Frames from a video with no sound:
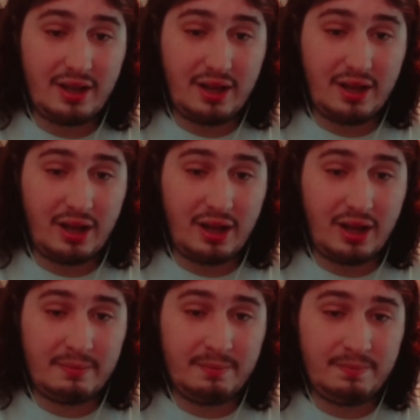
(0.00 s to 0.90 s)

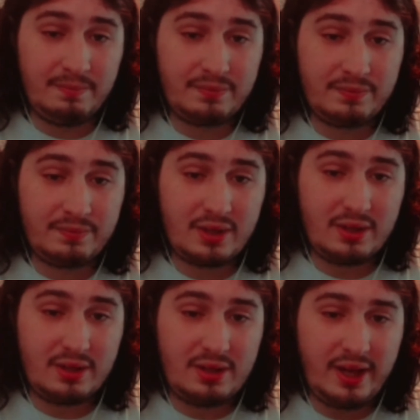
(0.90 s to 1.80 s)

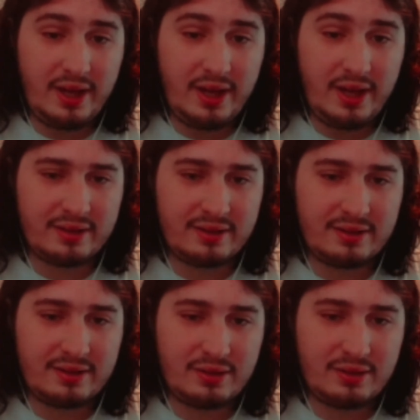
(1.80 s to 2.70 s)
Yeah.
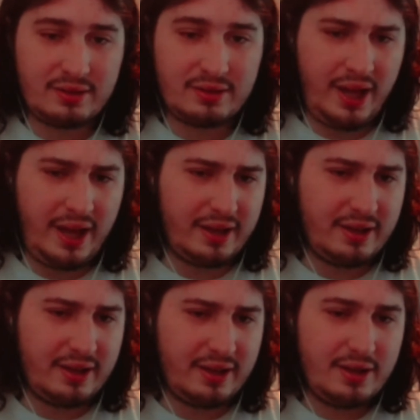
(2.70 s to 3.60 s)
Okay.
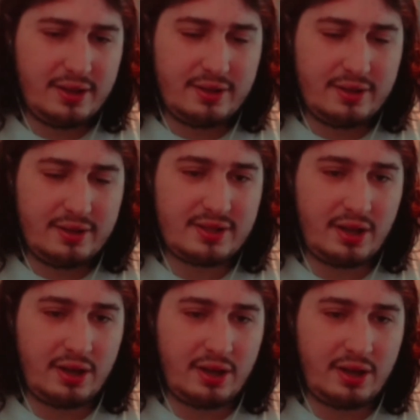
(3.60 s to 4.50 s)

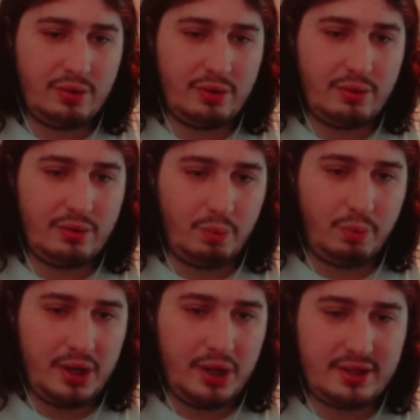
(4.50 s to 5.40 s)
So,
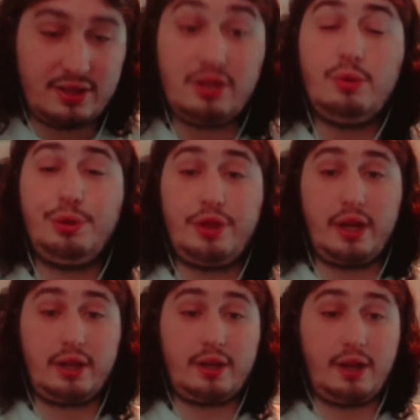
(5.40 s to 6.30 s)
what did you
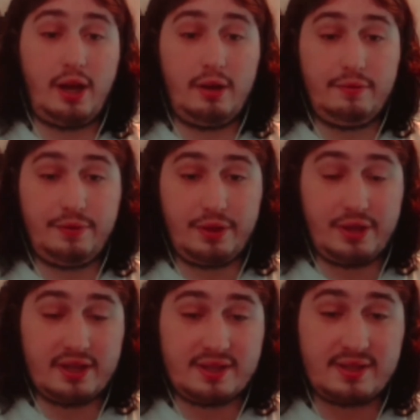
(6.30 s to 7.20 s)
think of
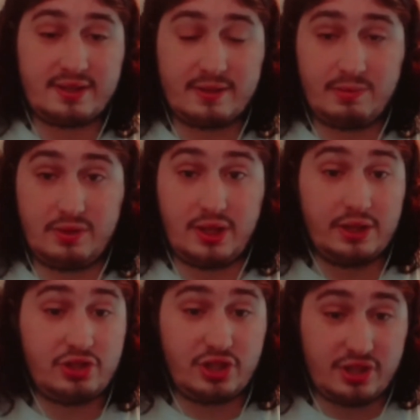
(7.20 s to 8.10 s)
this
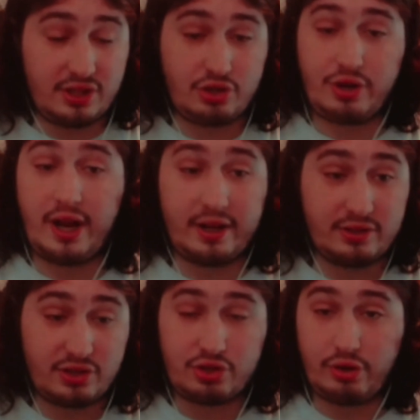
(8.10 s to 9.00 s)
Dungeons &
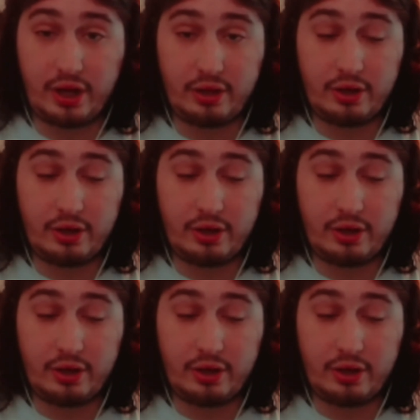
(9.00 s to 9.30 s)
Dragons trailer?